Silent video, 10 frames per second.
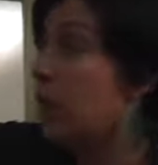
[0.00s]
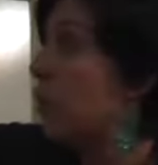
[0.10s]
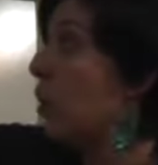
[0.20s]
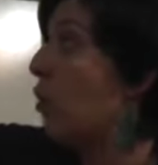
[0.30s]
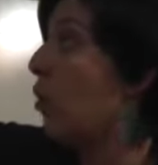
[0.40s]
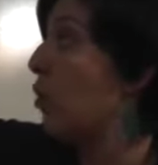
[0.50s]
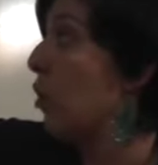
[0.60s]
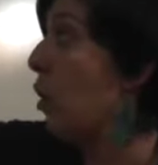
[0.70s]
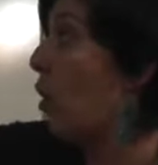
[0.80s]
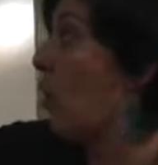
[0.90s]
So los
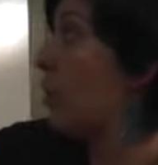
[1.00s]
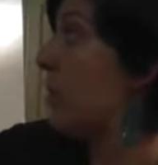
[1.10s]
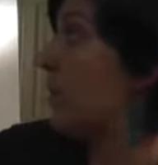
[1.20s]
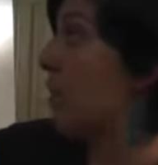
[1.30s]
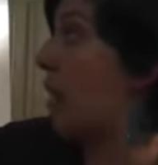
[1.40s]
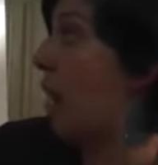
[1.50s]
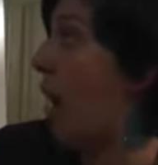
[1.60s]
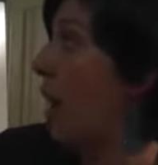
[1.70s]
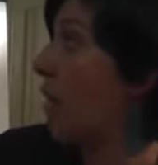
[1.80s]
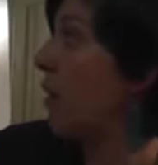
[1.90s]
ojos
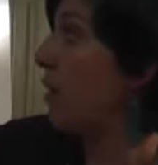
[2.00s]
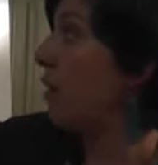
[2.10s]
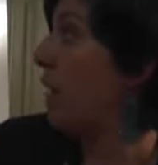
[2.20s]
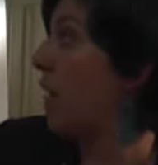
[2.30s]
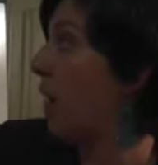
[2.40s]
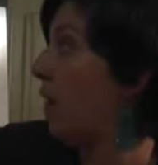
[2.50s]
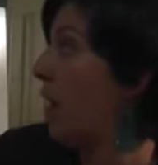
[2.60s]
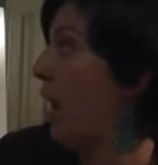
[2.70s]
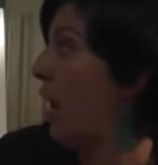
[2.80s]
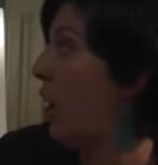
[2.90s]
cerrar, take off
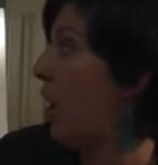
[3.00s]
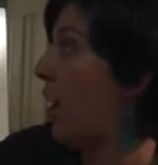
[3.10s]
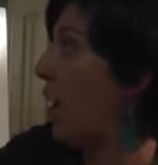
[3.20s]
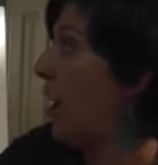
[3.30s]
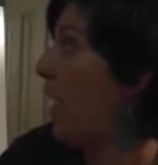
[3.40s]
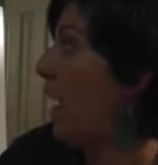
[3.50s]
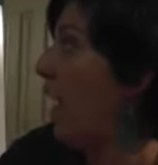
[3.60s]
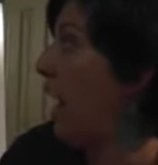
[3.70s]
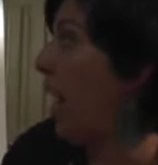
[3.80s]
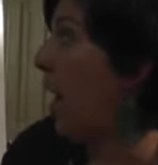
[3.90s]
the AR
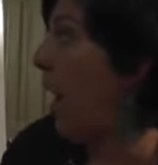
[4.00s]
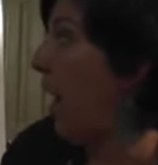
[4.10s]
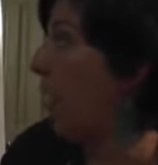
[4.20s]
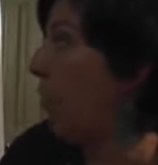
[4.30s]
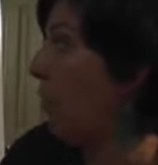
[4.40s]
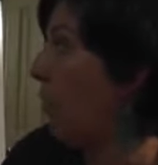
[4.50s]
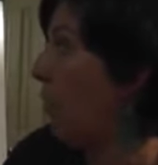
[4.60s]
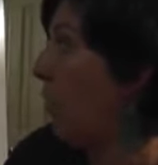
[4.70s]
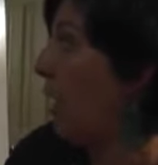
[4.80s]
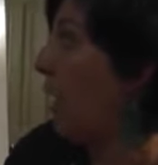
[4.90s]
and add ado,
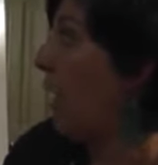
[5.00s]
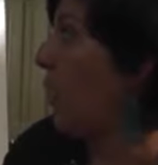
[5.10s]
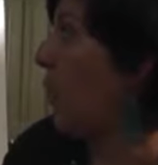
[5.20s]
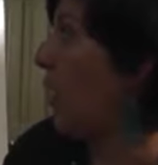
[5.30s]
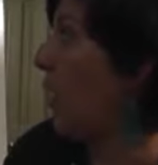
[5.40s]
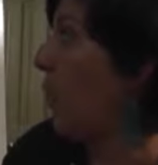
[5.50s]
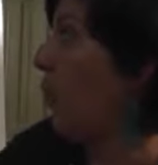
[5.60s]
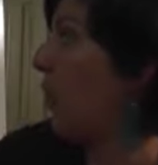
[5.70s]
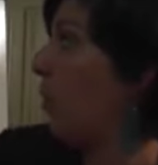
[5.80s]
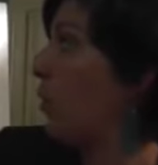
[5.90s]
and you end up
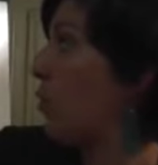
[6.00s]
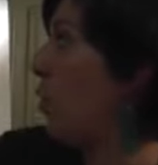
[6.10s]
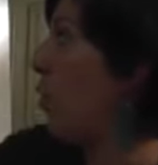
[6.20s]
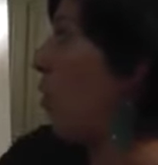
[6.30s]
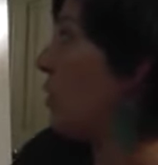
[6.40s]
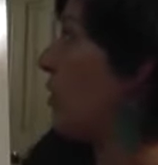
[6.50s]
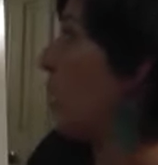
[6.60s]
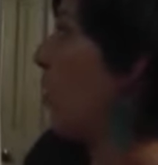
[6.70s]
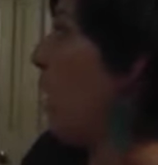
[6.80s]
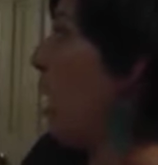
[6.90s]
with los ojos
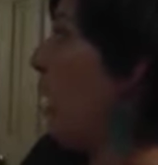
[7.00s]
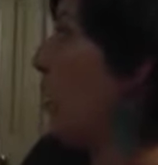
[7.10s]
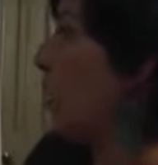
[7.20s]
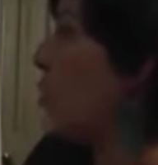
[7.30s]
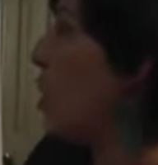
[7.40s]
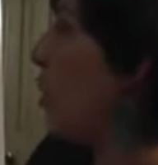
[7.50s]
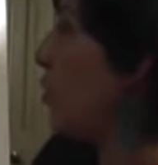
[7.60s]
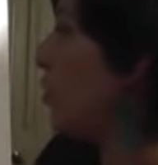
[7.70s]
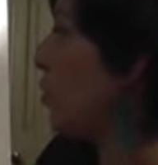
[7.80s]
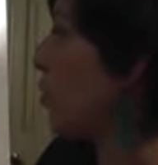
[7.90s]

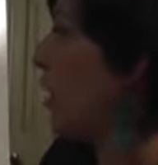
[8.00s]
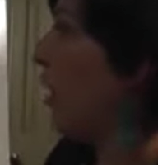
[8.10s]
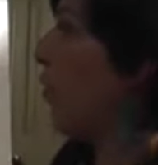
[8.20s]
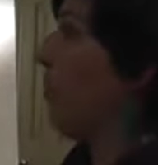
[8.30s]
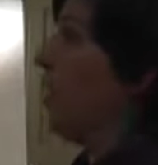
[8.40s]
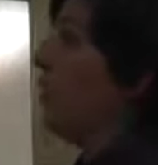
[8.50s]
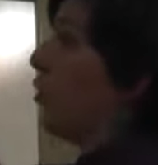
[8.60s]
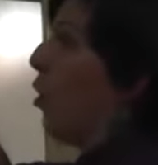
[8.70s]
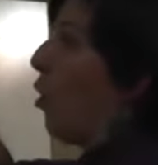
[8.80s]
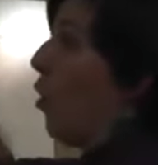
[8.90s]
cerrados
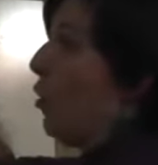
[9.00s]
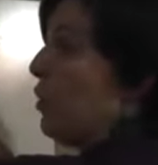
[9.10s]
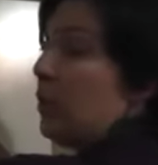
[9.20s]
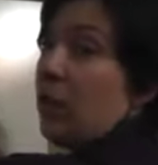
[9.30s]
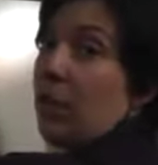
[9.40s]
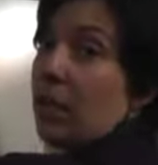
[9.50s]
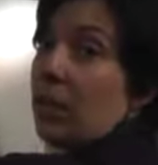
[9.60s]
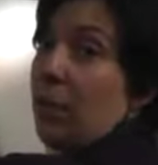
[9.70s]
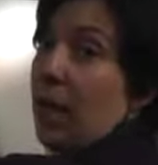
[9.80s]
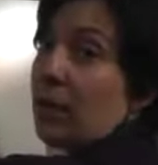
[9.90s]
because ojos
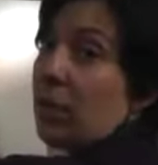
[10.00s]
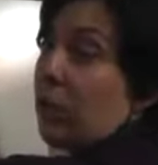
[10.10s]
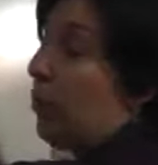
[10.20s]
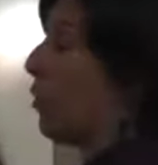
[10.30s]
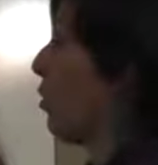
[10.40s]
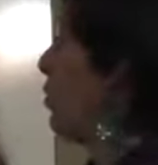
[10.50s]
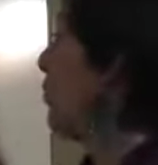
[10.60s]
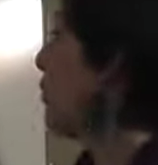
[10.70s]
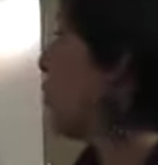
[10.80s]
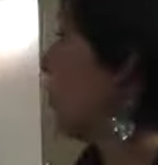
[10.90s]
is masculine
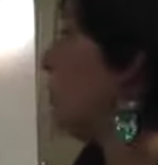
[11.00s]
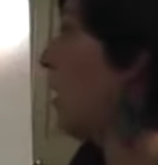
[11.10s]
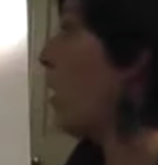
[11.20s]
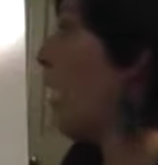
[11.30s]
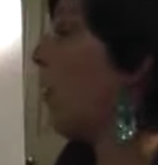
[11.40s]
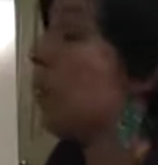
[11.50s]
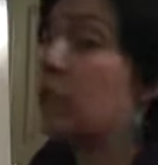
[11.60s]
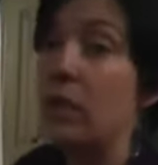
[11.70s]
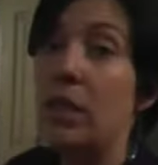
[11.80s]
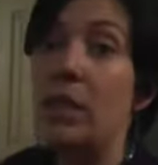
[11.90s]
plural, so
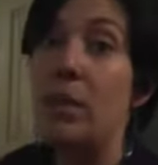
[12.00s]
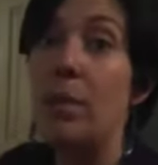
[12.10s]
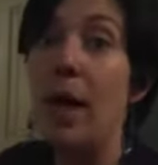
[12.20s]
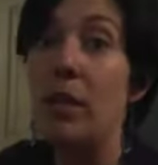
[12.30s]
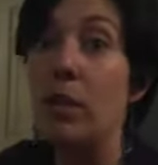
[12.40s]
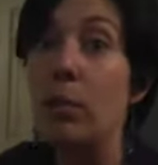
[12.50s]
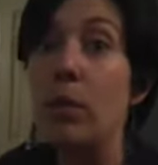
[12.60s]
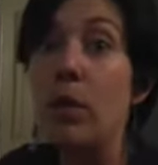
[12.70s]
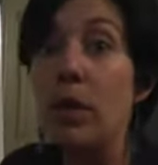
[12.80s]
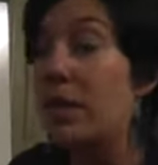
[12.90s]
cerrados needs to be masculine
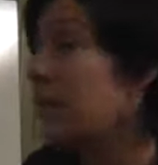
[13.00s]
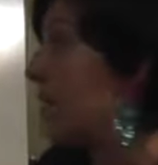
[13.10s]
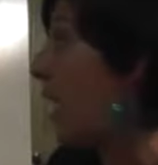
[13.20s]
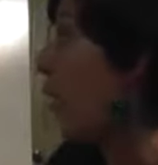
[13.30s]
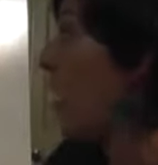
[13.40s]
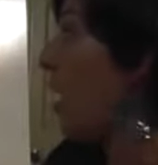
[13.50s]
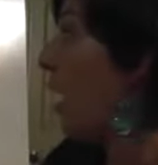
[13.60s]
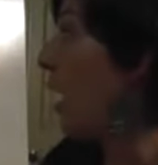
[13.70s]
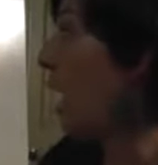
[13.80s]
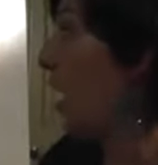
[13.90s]
plural because it's now
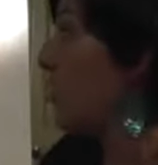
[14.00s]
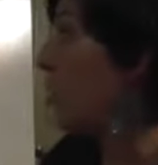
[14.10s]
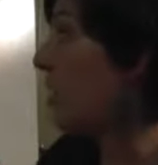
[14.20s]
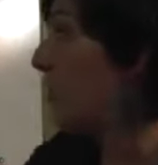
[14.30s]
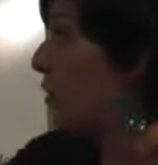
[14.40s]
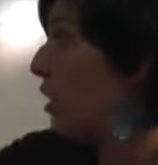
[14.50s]
an adjective